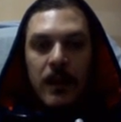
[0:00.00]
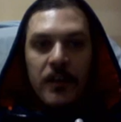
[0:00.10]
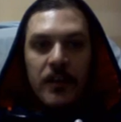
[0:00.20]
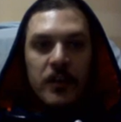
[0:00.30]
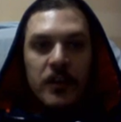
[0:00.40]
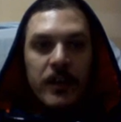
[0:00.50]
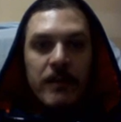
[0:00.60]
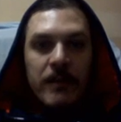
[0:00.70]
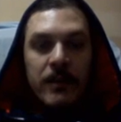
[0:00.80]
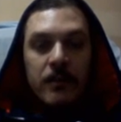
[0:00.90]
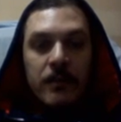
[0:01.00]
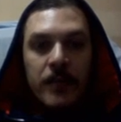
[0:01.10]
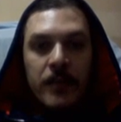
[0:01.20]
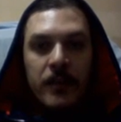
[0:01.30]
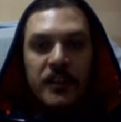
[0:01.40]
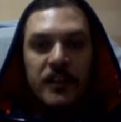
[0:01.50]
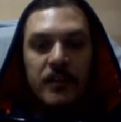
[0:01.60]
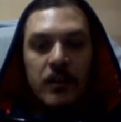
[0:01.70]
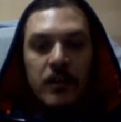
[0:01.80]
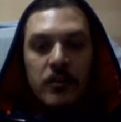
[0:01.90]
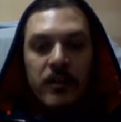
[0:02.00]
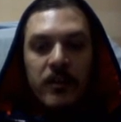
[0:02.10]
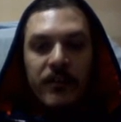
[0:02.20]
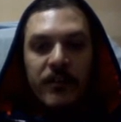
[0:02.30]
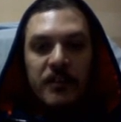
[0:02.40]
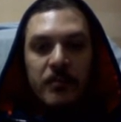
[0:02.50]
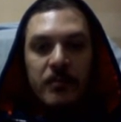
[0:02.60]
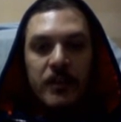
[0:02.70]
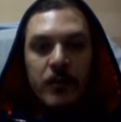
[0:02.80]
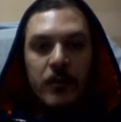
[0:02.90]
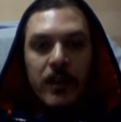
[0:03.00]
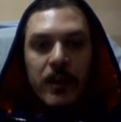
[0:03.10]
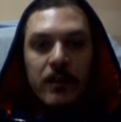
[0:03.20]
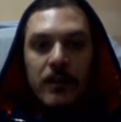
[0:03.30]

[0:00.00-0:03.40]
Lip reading: think Sharkema didn't play this Dutch defense pretty well,